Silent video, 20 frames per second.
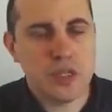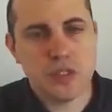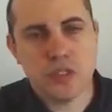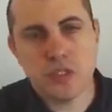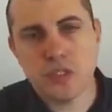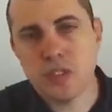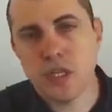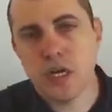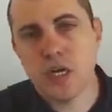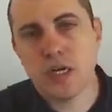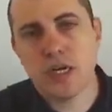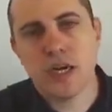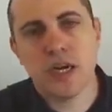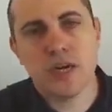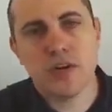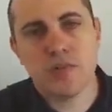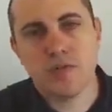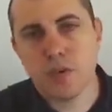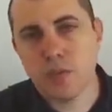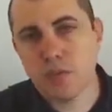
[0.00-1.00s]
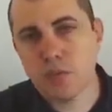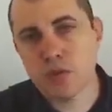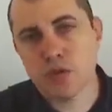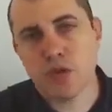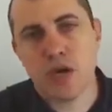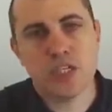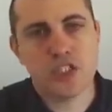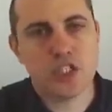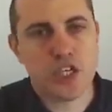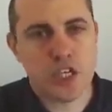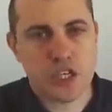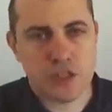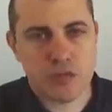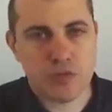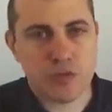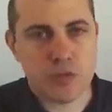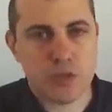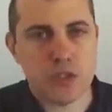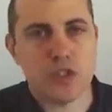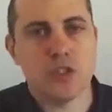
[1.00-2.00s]
this is not kind of a
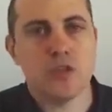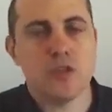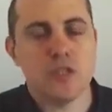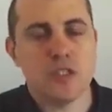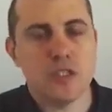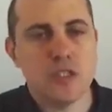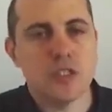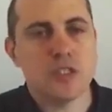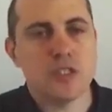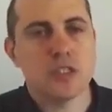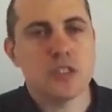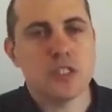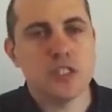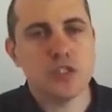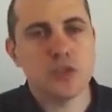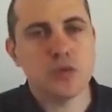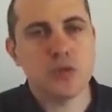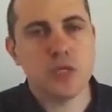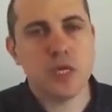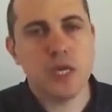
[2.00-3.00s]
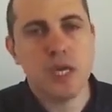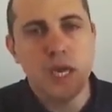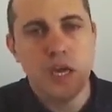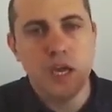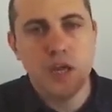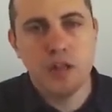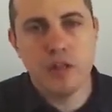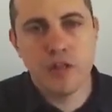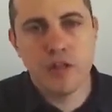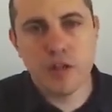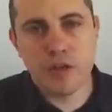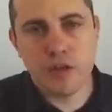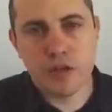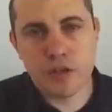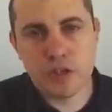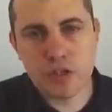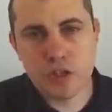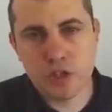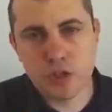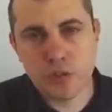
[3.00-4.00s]
project version. This is literally
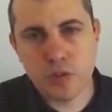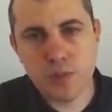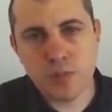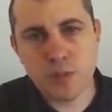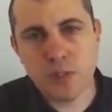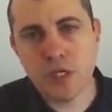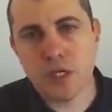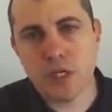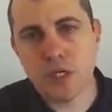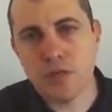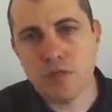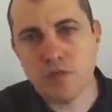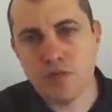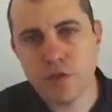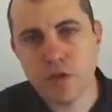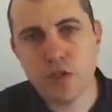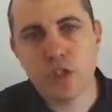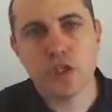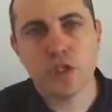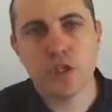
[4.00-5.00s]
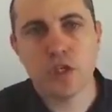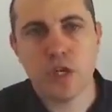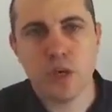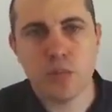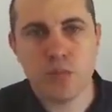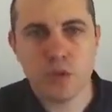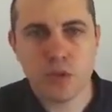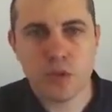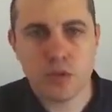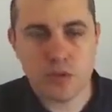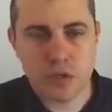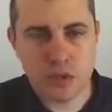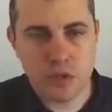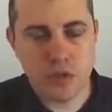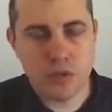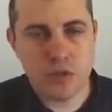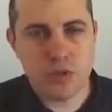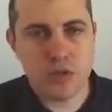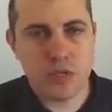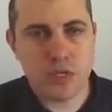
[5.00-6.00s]
the scripting version number that
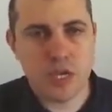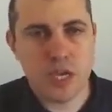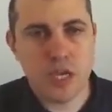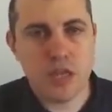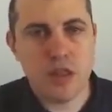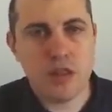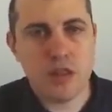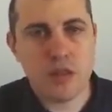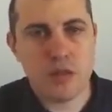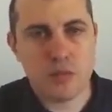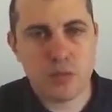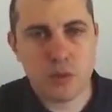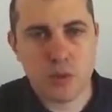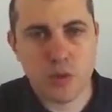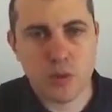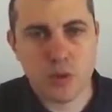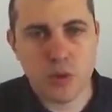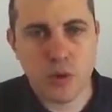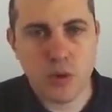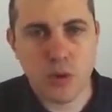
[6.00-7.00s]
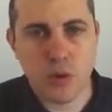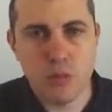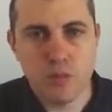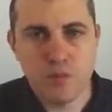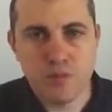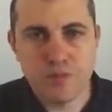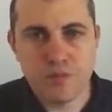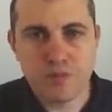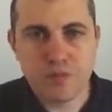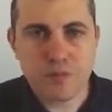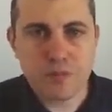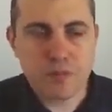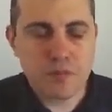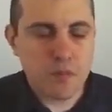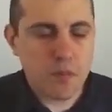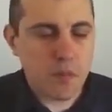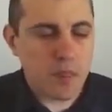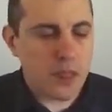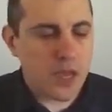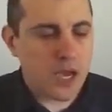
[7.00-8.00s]
goes in the protocol
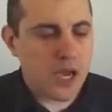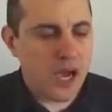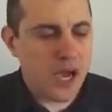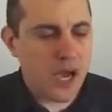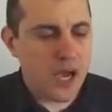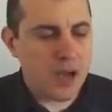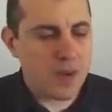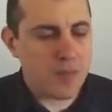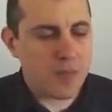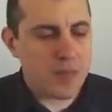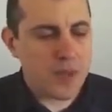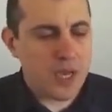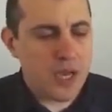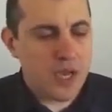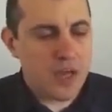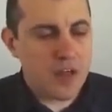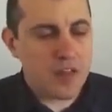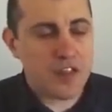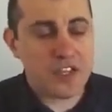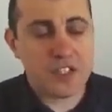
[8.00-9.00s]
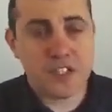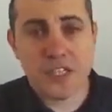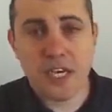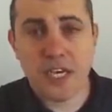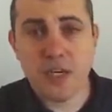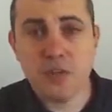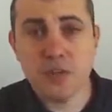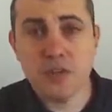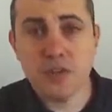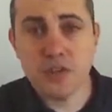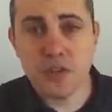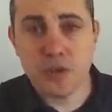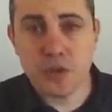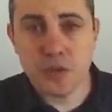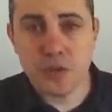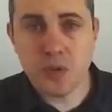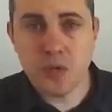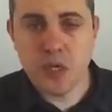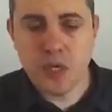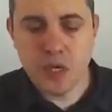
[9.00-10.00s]
um, that tells
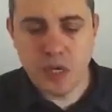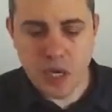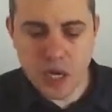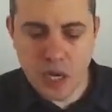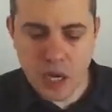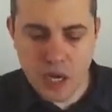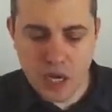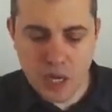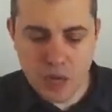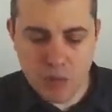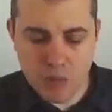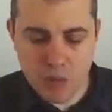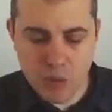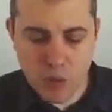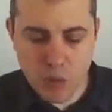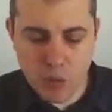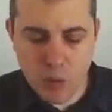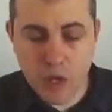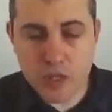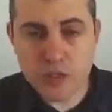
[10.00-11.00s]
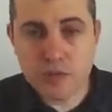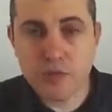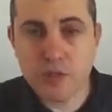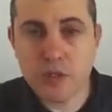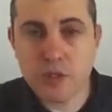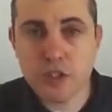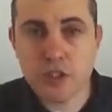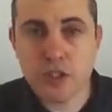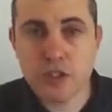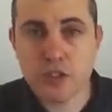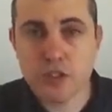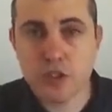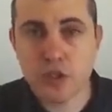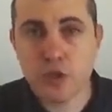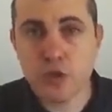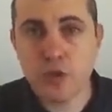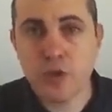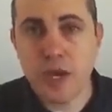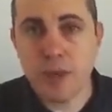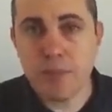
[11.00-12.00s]
you um, what version
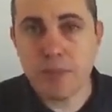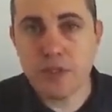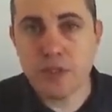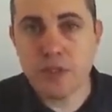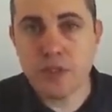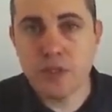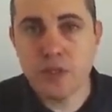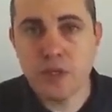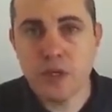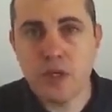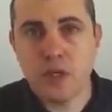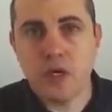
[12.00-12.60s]
script